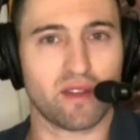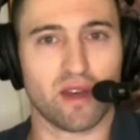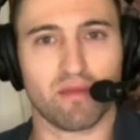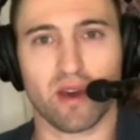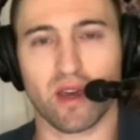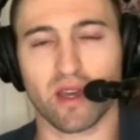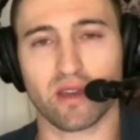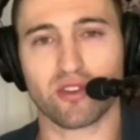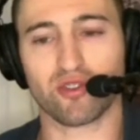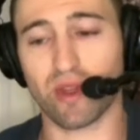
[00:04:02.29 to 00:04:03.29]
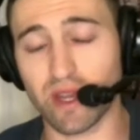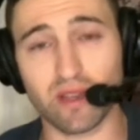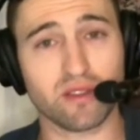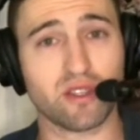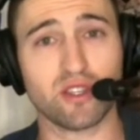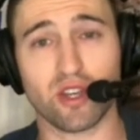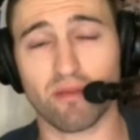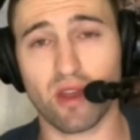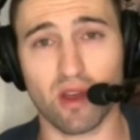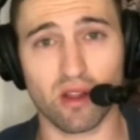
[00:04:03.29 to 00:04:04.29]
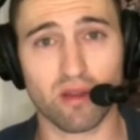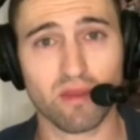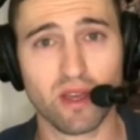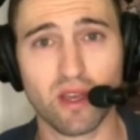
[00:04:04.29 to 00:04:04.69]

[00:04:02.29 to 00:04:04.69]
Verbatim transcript: that by trading CJ McCollum,